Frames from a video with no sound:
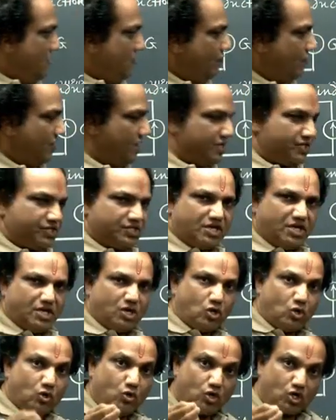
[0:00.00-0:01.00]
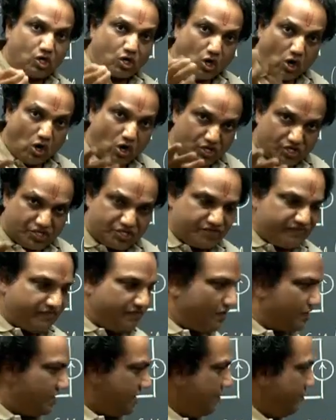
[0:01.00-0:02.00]
what is the root cause
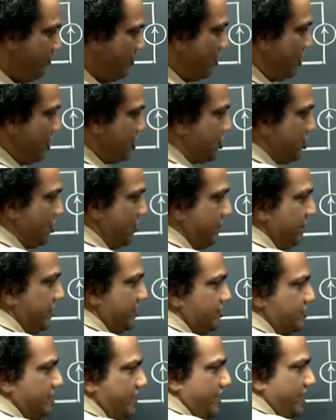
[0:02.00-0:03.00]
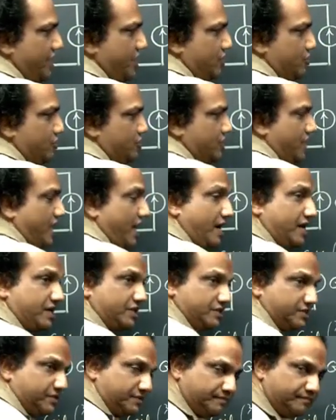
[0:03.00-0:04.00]
for the production of this induced
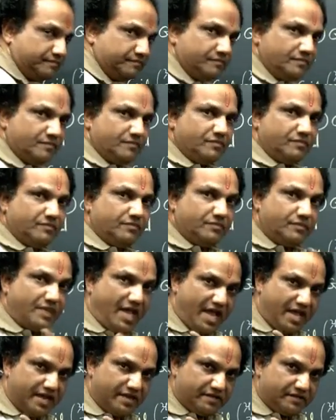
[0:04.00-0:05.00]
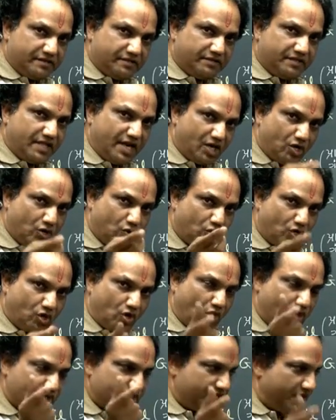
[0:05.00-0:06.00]
current? Then that root
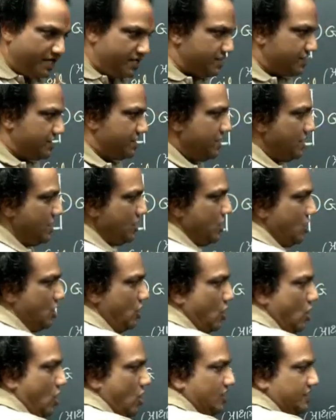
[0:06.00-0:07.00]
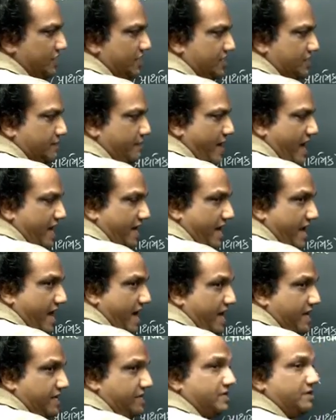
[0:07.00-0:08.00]
cause is not this
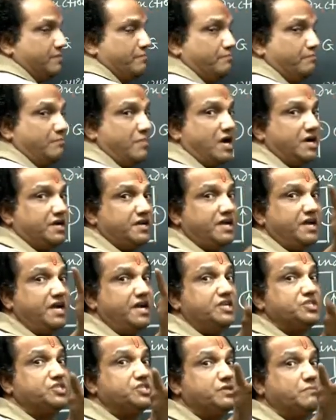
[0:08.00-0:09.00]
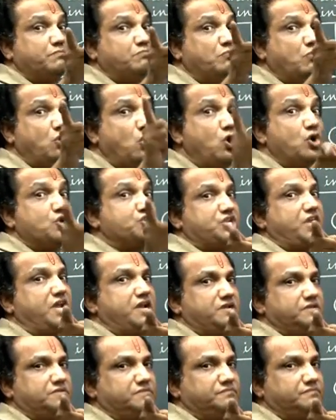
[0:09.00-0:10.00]
magnet but its
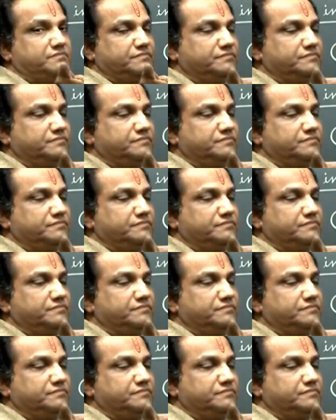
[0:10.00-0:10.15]
motion.